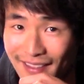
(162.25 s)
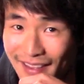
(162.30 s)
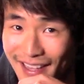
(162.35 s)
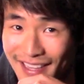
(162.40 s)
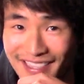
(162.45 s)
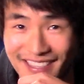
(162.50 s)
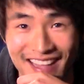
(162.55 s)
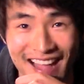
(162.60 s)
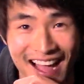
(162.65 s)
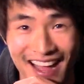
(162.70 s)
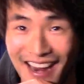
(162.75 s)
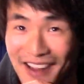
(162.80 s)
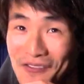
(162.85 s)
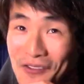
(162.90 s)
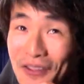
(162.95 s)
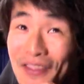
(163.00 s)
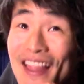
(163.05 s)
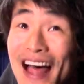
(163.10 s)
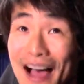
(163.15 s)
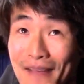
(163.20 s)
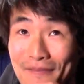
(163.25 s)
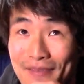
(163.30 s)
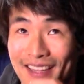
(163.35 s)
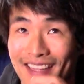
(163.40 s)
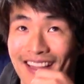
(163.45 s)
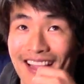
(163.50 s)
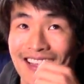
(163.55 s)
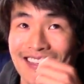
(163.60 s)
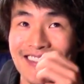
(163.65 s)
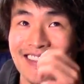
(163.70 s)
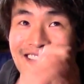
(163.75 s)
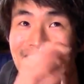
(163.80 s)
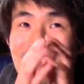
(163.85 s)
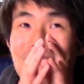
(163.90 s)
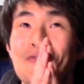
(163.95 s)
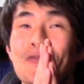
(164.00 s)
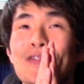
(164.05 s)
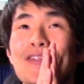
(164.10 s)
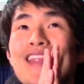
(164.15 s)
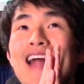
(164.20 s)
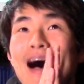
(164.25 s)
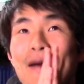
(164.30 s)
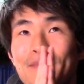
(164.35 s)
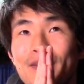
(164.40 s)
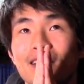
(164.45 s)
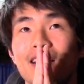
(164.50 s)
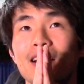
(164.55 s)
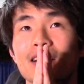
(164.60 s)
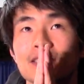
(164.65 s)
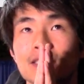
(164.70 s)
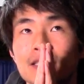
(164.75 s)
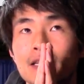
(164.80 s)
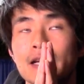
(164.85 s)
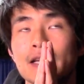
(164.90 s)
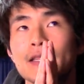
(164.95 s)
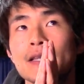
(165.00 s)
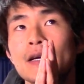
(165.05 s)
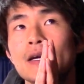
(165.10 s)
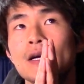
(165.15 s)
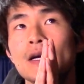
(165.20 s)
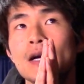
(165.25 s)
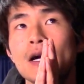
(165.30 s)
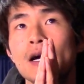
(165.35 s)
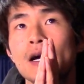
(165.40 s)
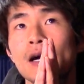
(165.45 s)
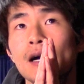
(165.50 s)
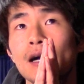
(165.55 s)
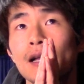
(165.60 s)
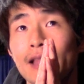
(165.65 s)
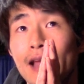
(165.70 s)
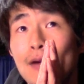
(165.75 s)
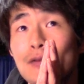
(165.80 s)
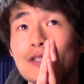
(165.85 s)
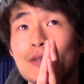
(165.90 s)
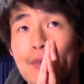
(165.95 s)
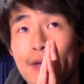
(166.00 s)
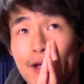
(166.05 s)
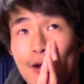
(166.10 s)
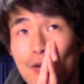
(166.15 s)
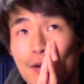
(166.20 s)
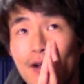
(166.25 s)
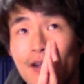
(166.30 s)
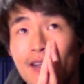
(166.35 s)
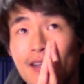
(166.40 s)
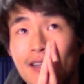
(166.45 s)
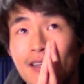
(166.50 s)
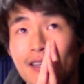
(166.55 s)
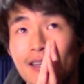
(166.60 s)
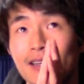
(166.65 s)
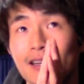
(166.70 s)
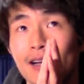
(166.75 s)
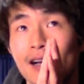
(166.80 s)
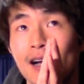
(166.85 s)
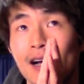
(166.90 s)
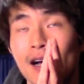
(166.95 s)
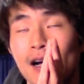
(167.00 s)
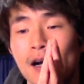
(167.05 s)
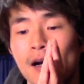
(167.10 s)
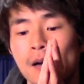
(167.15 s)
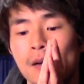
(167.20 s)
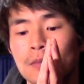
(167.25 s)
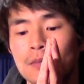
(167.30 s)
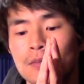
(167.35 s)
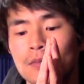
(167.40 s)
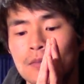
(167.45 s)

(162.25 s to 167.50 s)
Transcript: It will not be Lexadeath. It will not be Lexadeath. That was a big one. I